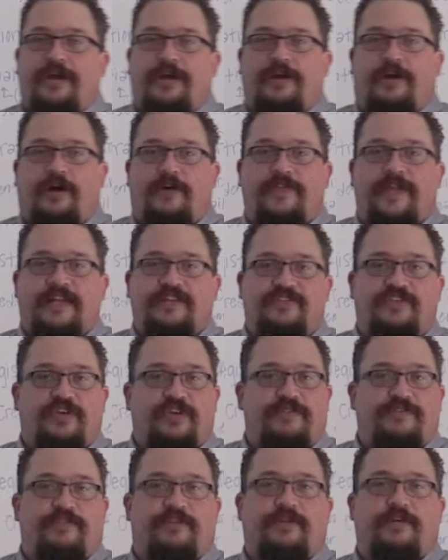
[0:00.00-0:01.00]
on that
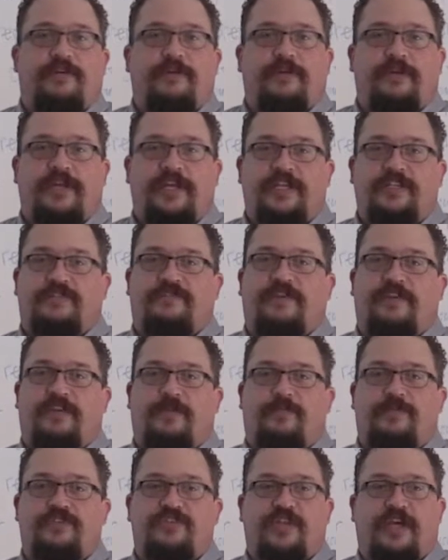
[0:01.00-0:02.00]
server hits
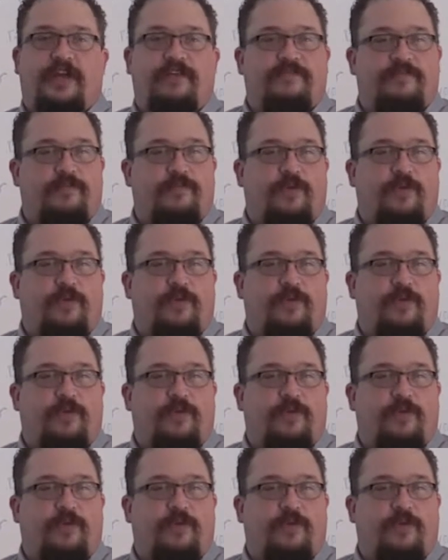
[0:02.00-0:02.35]
50% for